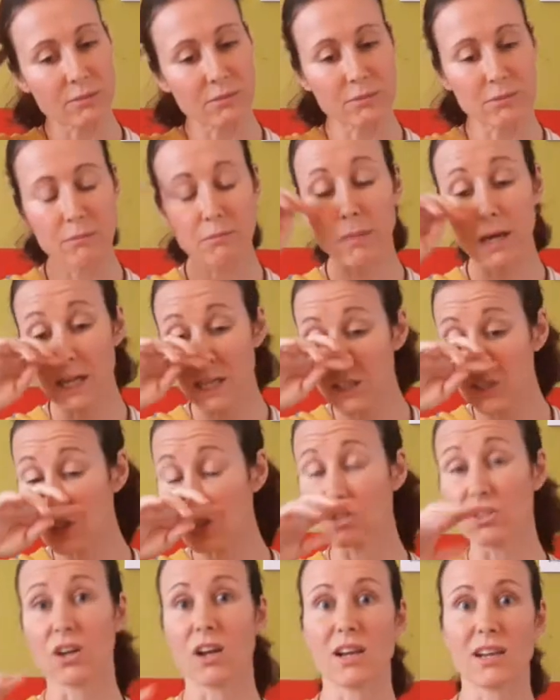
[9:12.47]
much
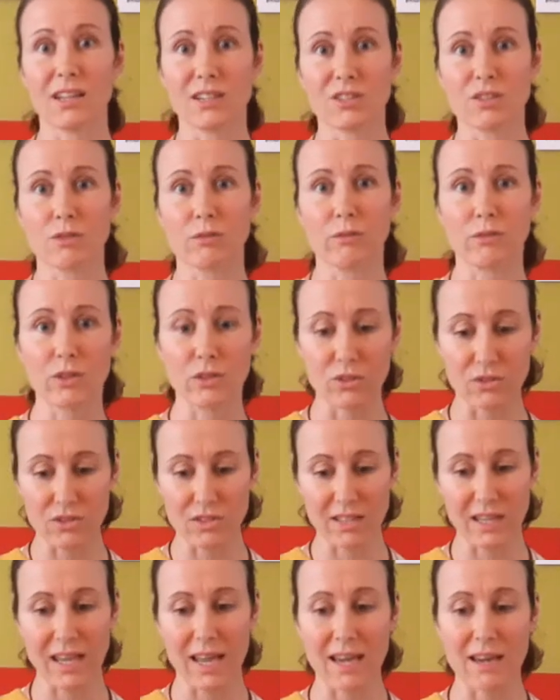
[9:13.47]
knowledge for you to
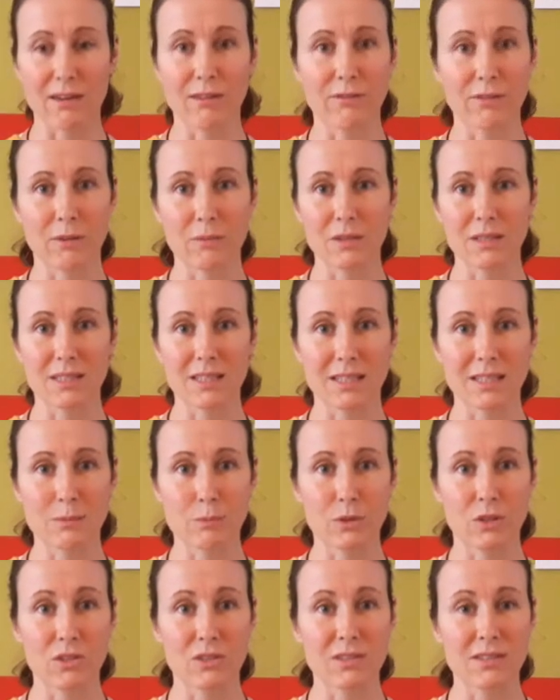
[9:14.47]
gain from this
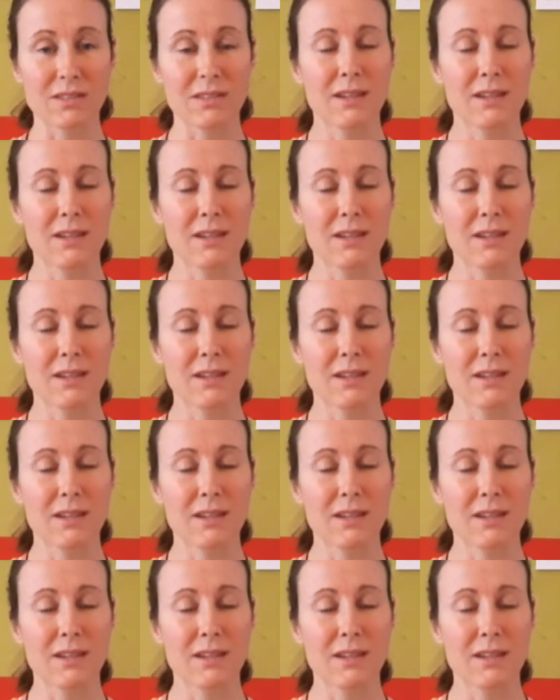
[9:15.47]
experience.